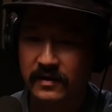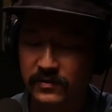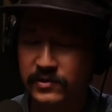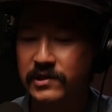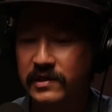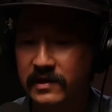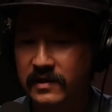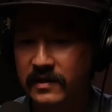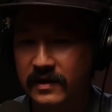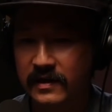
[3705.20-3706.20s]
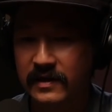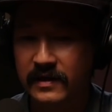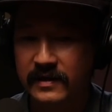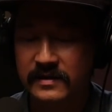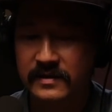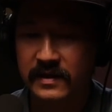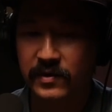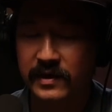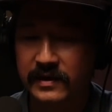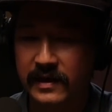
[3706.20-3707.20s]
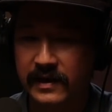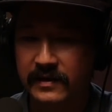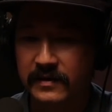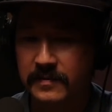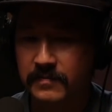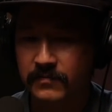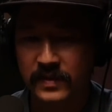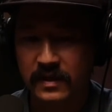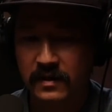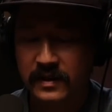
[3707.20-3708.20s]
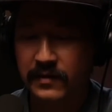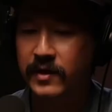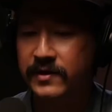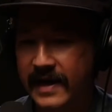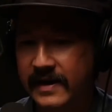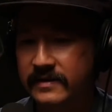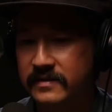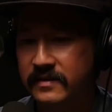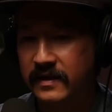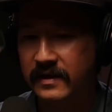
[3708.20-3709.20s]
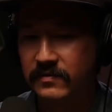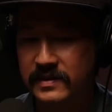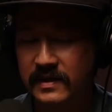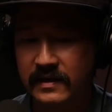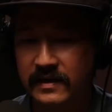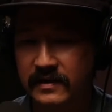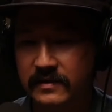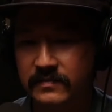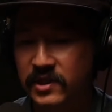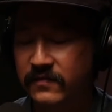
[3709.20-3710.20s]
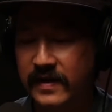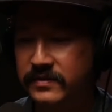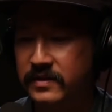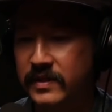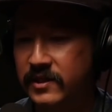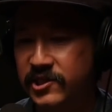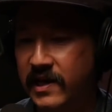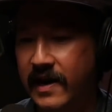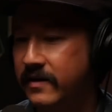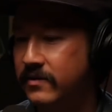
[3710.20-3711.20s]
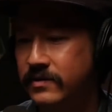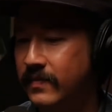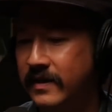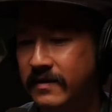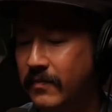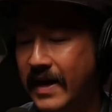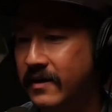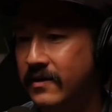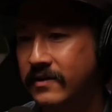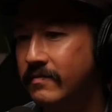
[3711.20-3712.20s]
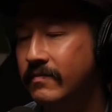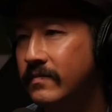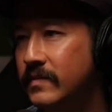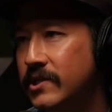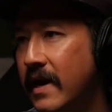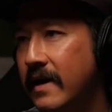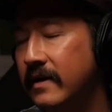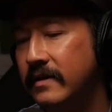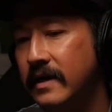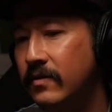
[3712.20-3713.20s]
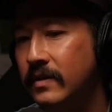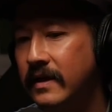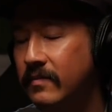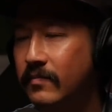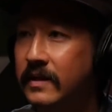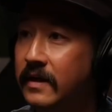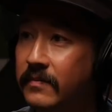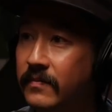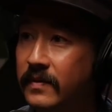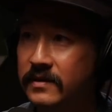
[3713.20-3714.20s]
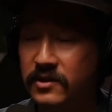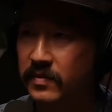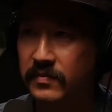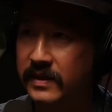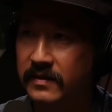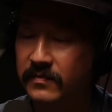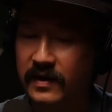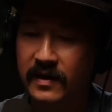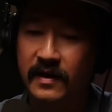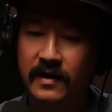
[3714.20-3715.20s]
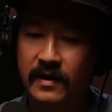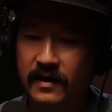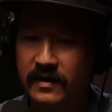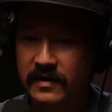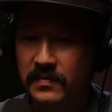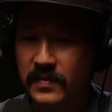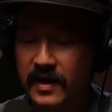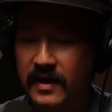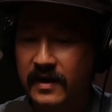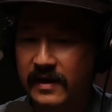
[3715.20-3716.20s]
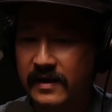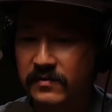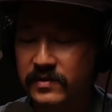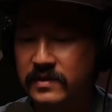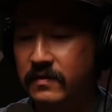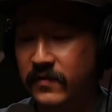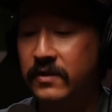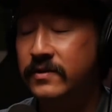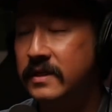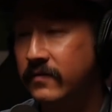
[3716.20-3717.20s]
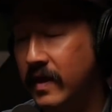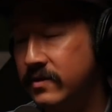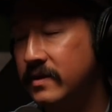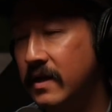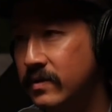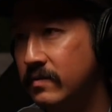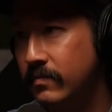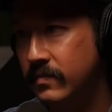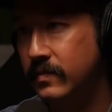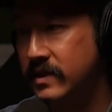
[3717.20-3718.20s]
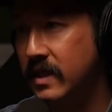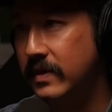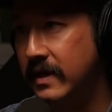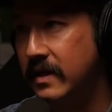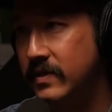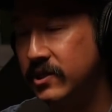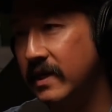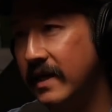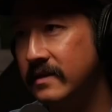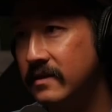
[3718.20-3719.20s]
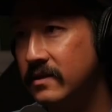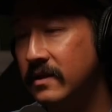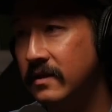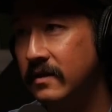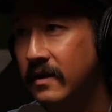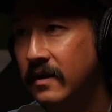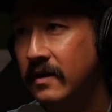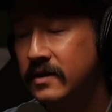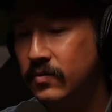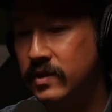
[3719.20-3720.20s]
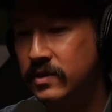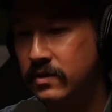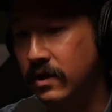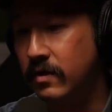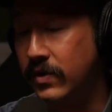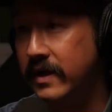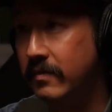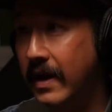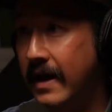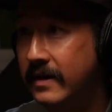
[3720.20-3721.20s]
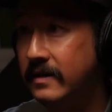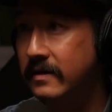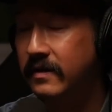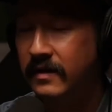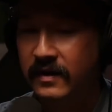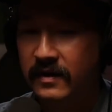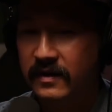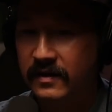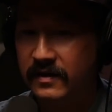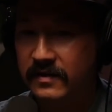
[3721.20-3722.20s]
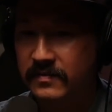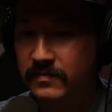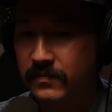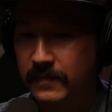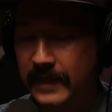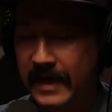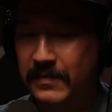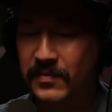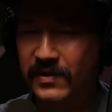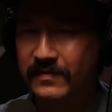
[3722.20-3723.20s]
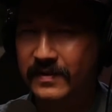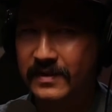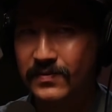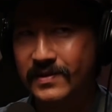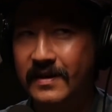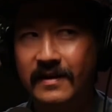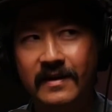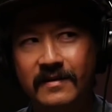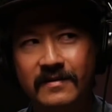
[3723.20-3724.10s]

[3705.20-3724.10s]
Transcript: O G, and I guess they were in a um, they were her dad's, and it was like in a she found them in a shack or like backyard mm-hmm. shack, and they were like beat up, super beat up, um. And it was Father Father's Day was was coming up, and she asked us to to re, you know, bring them back. And um, I remember this was like